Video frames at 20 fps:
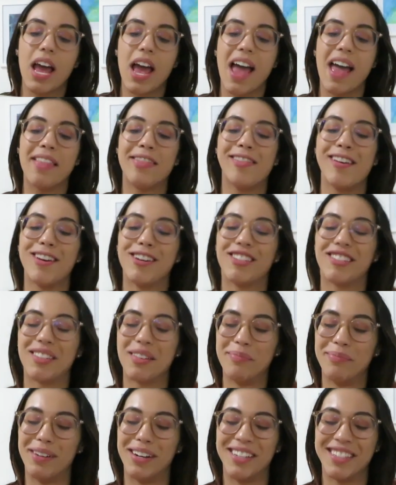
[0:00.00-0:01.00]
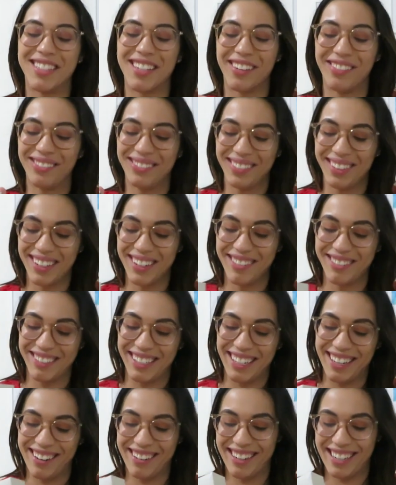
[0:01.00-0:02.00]
And there's a bunch of little
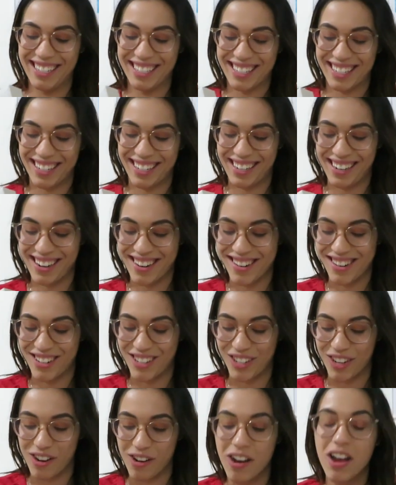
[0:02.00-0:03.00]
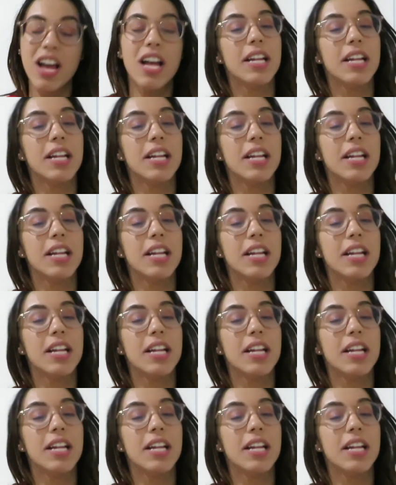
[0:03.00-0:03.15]
earrings in here too.